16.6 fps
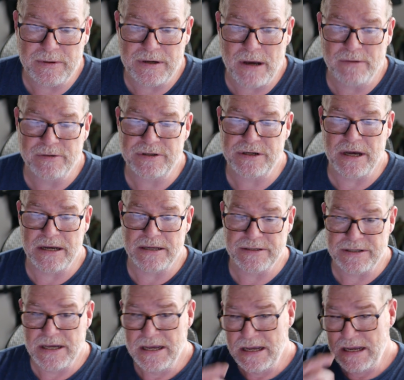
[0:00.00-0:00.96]
ghost
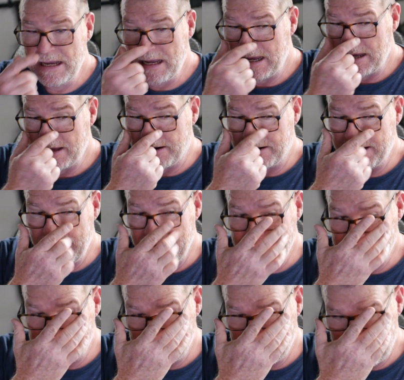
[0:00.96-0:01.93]
guns in our
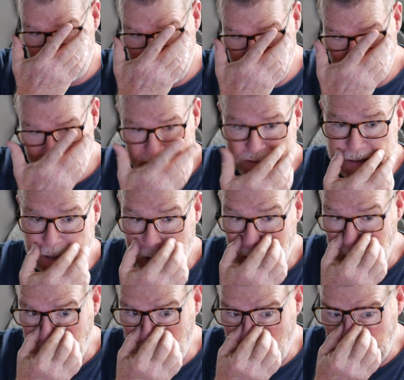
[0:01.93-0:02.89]
nation's communities,
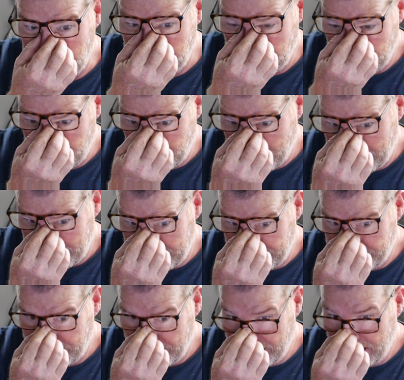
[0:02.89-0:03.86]
according to
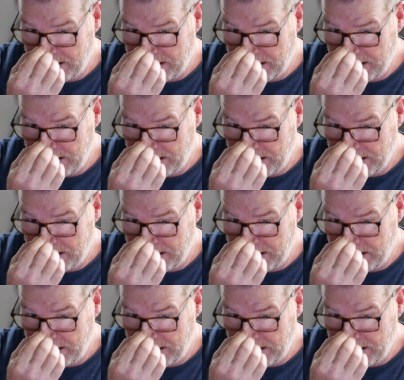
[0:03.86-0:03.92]
Reuters.